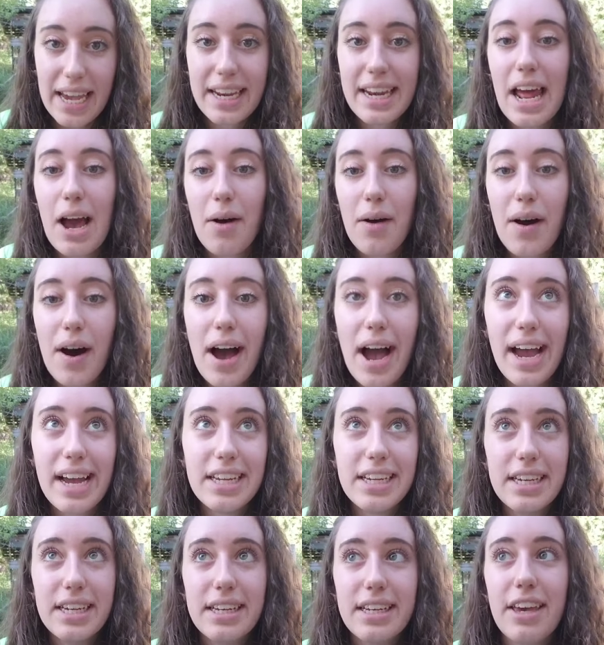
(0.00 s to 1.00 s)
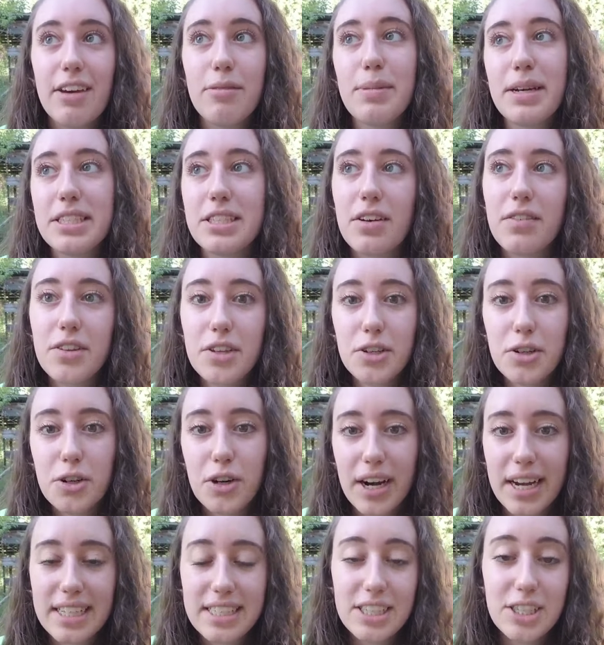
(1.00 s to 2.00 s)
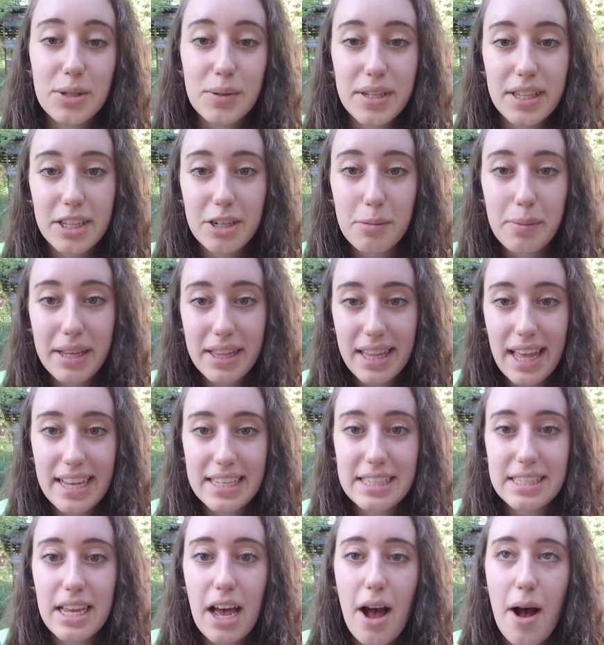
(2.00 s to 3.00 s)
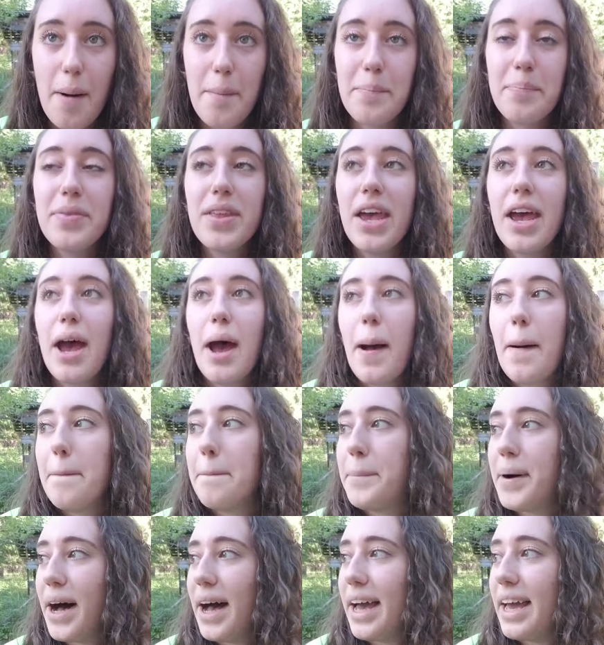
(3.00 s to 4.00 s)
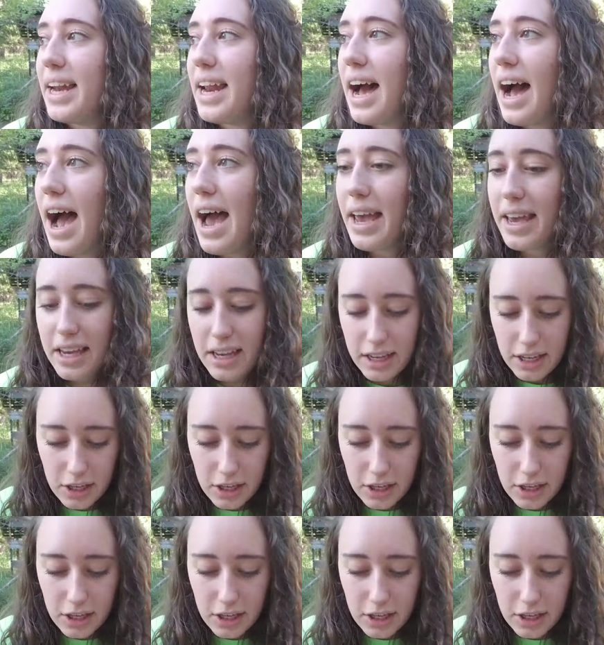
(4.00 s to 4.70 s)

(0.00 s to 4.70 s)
Now I give myself a little grace and do it a little bit less. But I